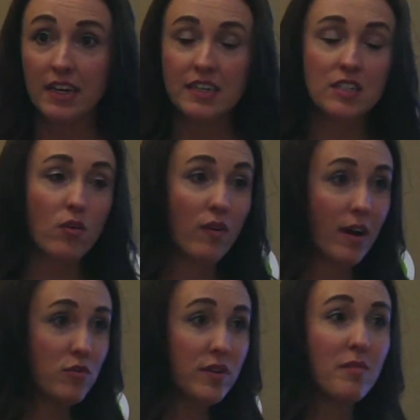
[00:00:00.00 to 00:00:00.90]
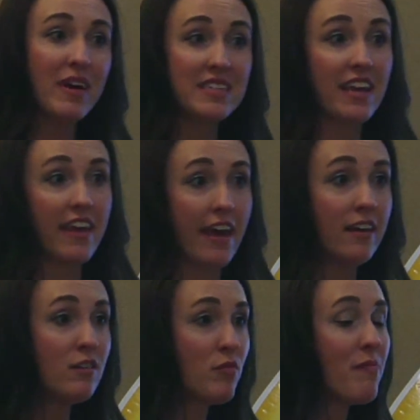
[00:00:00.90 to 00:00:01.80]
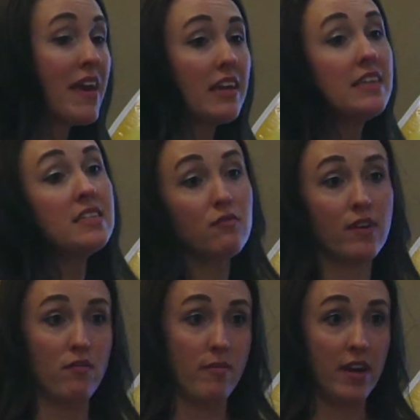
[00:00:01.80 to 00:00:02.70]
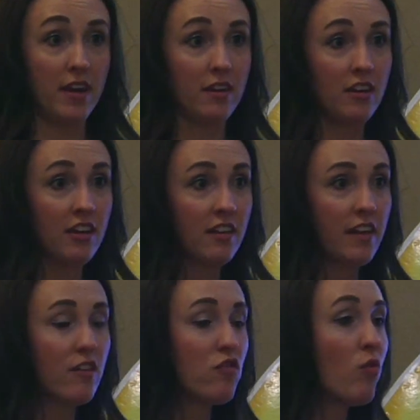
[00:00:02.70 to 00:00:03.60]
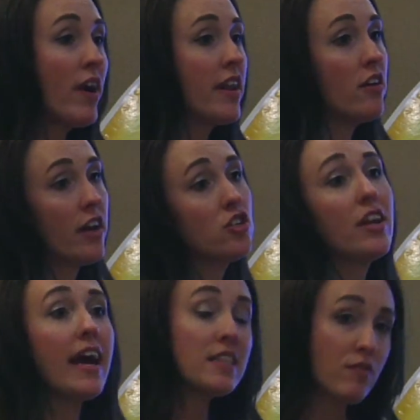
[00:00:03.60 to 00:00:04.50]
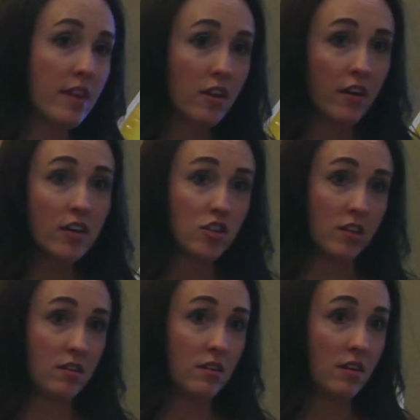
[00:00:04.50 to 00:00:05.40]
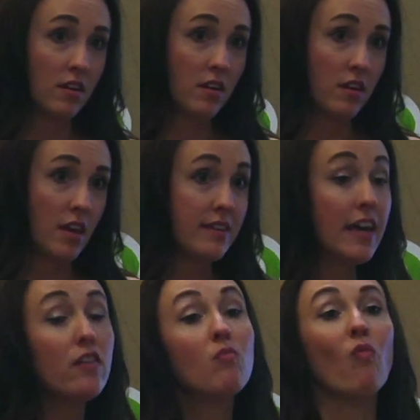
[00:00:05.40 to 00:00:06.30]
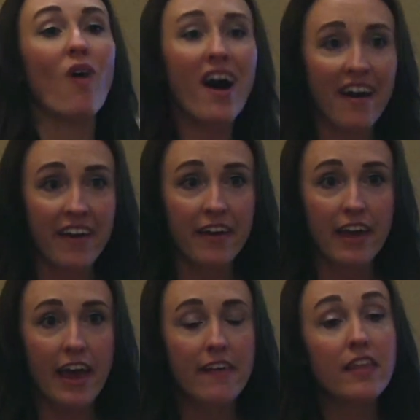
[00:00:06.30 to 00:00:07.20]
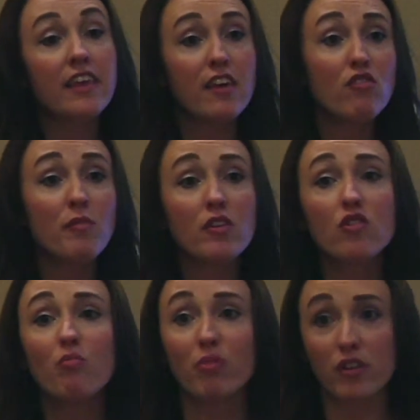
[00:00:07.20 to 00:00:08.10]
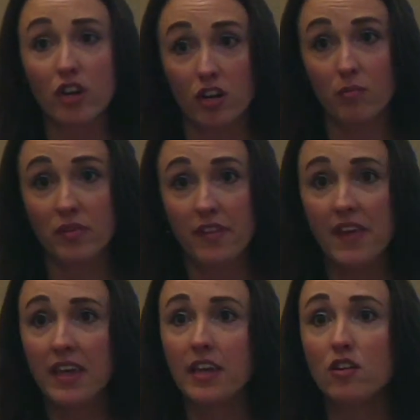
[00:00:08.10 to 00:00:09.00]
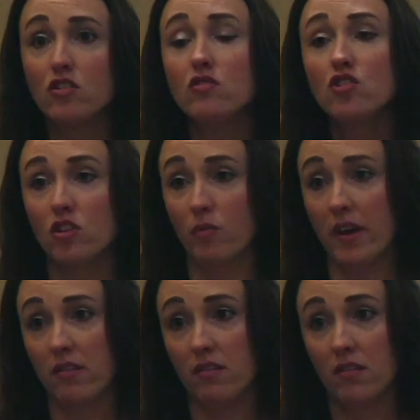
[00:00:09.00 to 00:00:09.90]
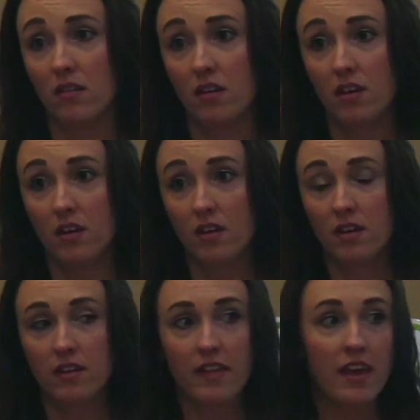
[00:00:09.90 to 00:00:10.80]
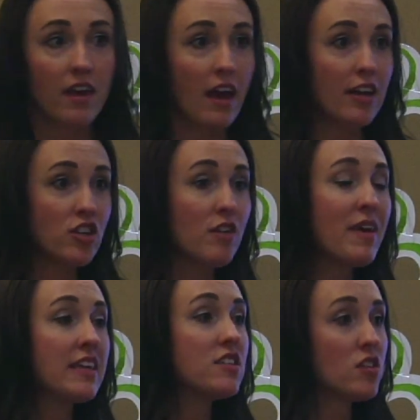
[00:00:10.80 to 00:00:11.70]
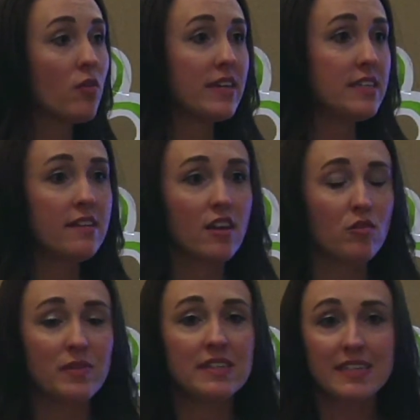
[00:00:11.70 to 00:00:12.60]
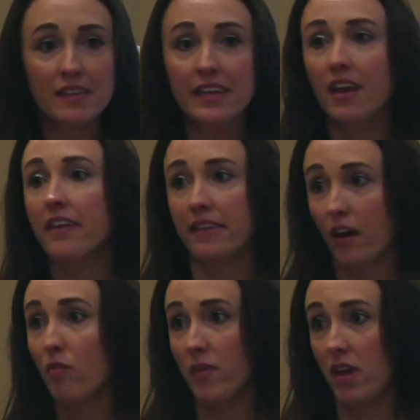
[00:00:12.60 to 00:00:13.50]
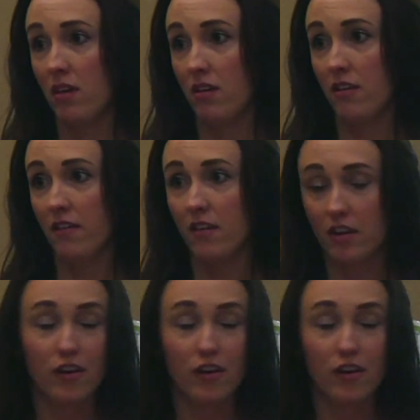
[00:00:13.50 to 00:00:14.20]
So I'm doing the best I can, but make it easy for everybody. Like, if you want an introduction, ask for the introduction and tell them why. And then give them a little blurb that they can introduce you with. Like, I try to make it so easy that it would be silly not to help me, you